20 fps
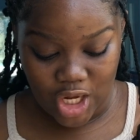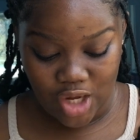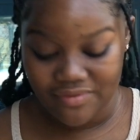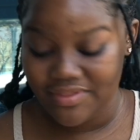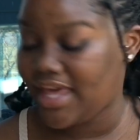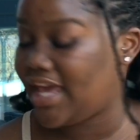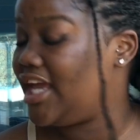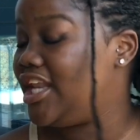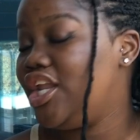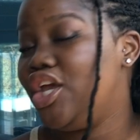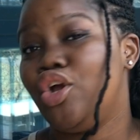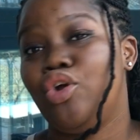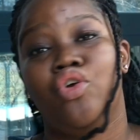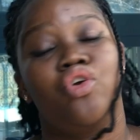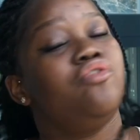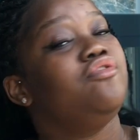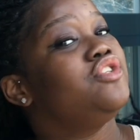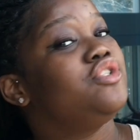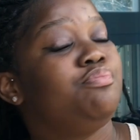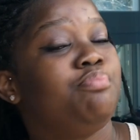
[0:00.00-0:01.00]
are there any
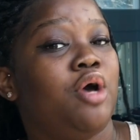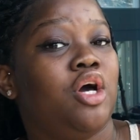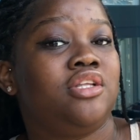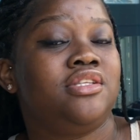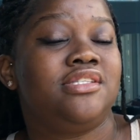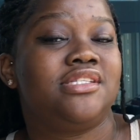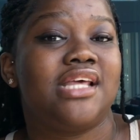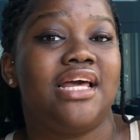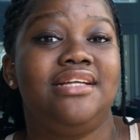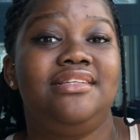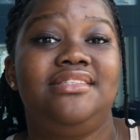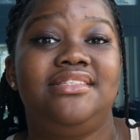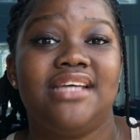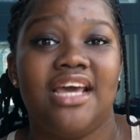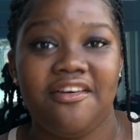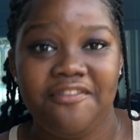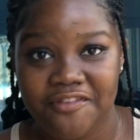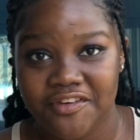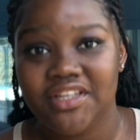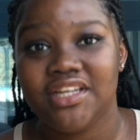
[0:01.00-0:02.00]
groove spots?
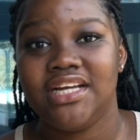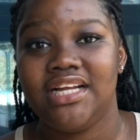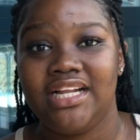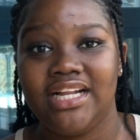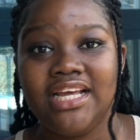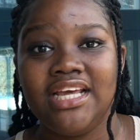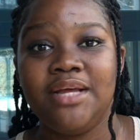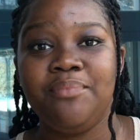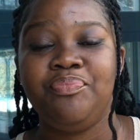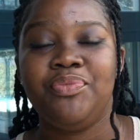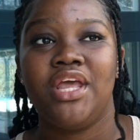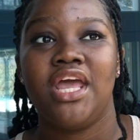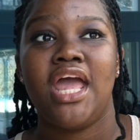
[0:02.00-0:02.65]
Definitely.